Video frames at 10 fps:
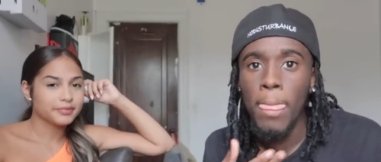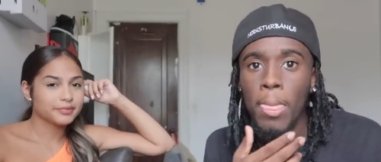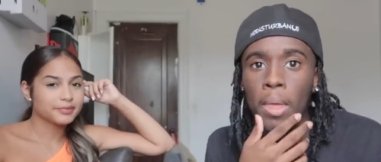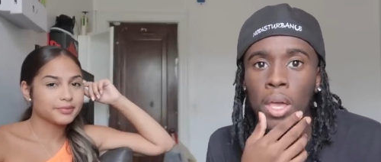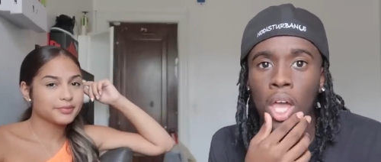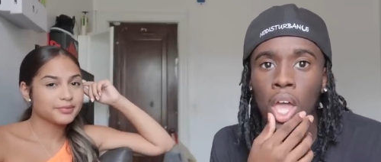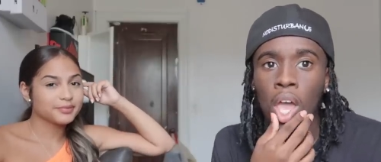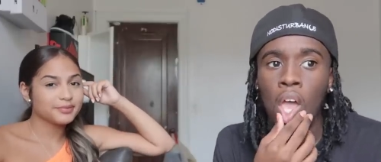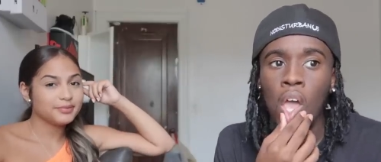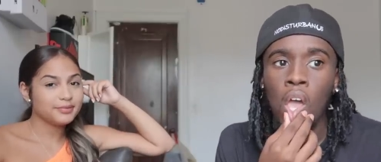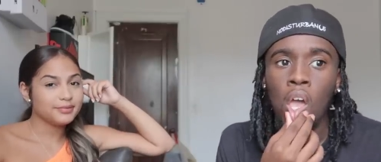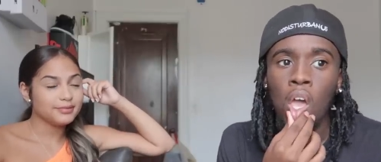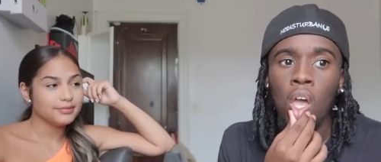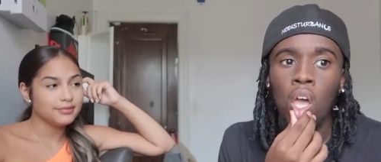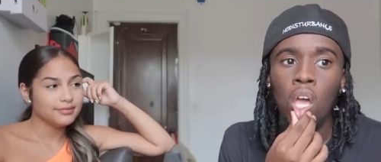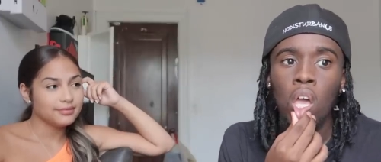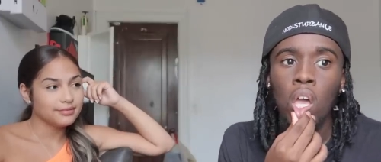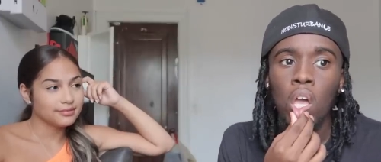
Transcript: No one is speaking in this clip.